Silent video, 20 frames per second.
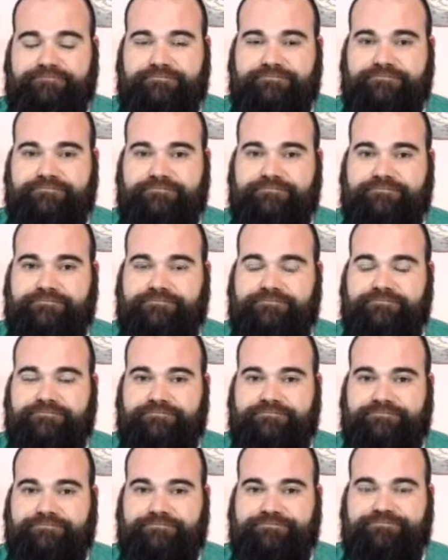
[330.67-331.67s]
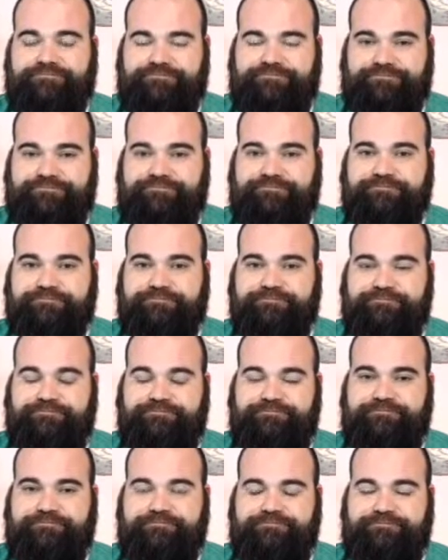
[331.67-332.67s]

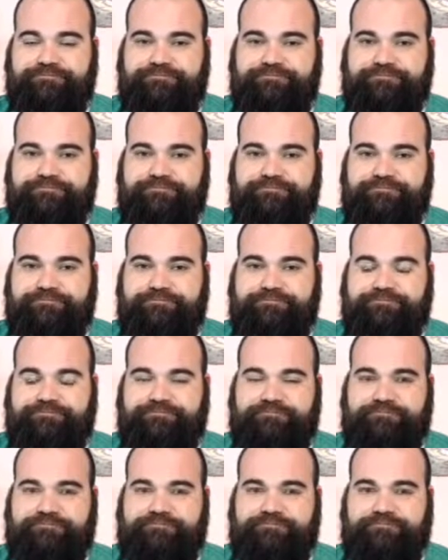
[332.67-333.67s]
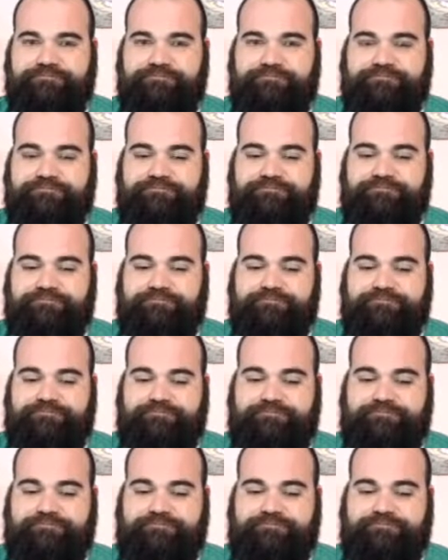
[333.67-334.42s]
[no speech]